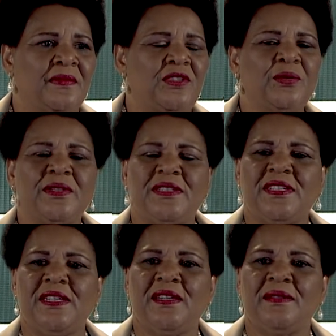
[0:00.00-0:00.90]
to
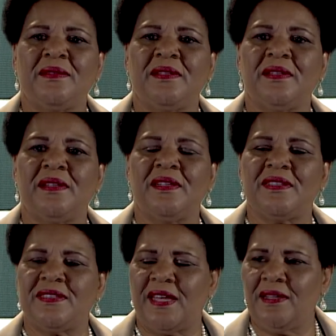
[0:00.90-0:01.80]
attend his
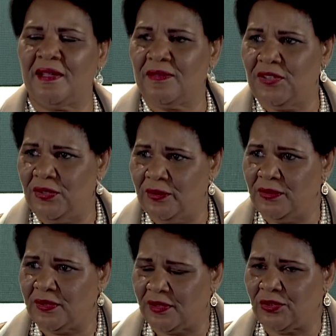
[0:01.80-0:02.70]
State of the
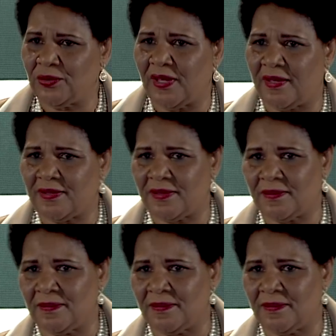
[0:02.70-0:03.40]
Union address.